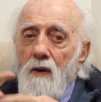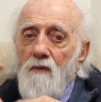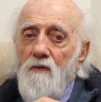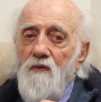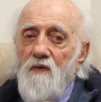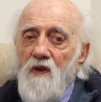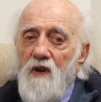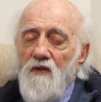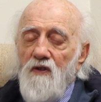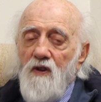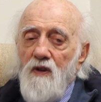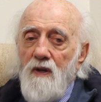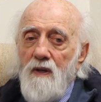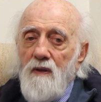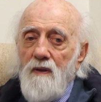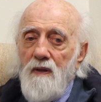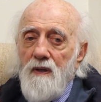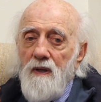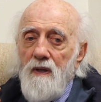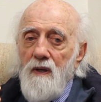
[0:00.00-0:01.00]

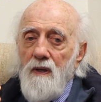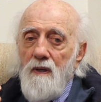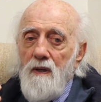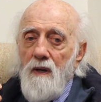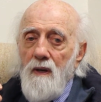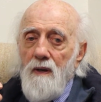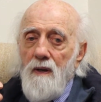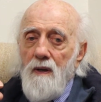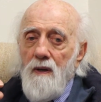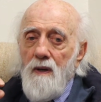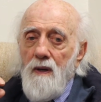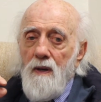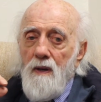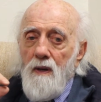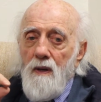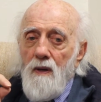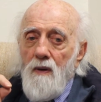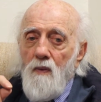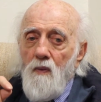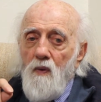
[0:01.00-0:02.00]
Physically,
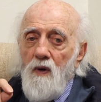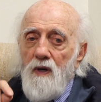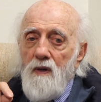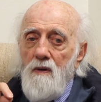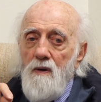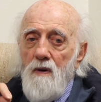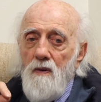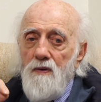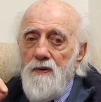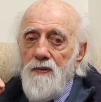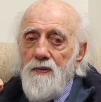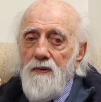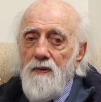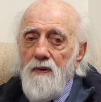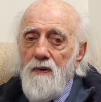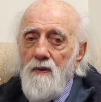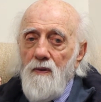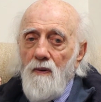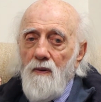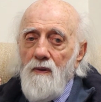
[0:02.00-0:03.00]
we go
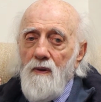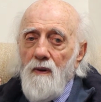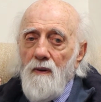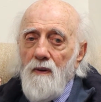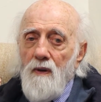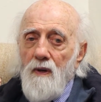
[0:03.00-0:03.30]
through